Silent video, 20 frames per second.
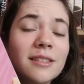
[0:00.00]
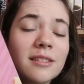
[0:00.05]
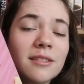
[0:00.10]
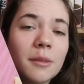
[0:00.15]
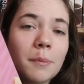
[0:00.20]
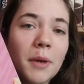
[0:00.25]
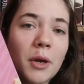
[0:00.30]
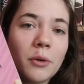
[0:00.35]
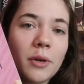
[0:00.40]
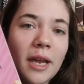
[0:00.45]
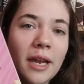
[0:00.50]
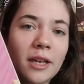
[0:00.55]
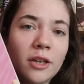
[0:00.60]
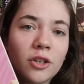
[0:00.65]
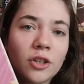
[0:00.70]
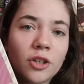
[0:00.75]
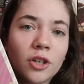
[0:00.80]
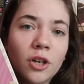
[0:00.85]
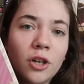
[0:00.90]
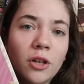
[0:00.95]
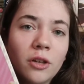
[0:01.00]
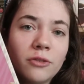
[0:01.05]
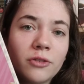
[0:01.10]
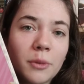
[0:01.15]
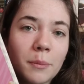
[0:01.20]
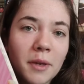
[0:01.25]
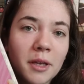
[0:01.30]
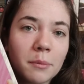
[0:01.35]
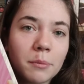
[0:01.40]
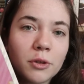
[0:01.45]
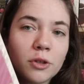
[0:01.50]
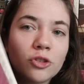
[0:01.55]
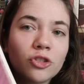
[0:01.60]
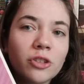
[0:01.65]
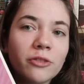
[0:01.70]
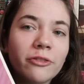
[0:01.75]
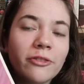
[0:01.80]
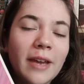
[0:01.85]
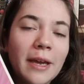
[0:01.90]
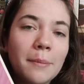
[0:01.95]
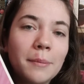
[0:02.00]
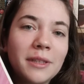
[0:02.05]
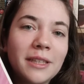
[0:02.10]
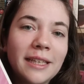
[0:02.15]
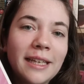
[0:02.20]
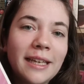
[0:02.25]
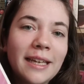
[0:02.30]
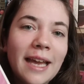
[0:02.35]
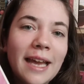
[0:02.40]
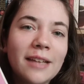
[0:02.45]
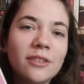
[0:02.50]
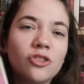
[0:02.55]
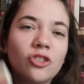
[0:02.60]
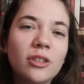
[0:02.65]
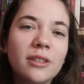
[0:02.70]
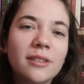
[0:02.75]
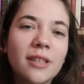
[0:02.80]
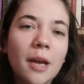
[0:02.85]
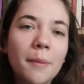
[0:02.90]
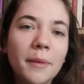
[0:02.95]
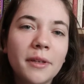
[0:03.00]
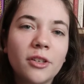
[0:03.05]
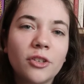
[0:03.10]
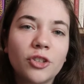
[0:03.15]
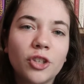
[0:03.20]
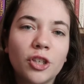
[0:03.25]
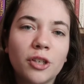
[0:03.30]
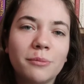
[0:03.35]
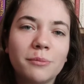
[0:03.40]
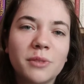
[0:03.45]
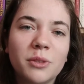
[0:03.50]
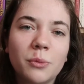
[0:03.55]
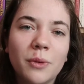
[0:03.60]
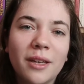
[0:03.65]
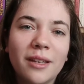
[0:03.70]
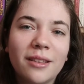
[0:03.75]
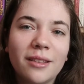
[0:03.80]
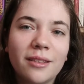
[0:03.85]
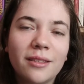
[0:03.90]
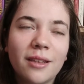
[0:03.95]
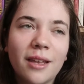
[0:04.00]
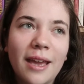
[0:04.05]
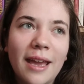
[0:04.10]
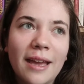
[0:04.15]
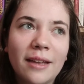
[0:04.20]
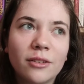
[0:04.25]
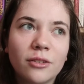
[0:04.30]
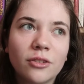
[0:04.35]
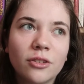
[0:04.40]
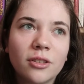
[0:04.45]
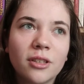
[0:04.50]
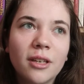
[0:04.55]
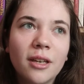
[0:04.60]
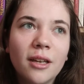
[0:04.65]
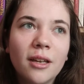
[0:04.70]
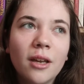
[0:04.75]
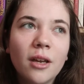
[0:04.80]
And this is about a girl from a Persian family, and she's coming to terms with and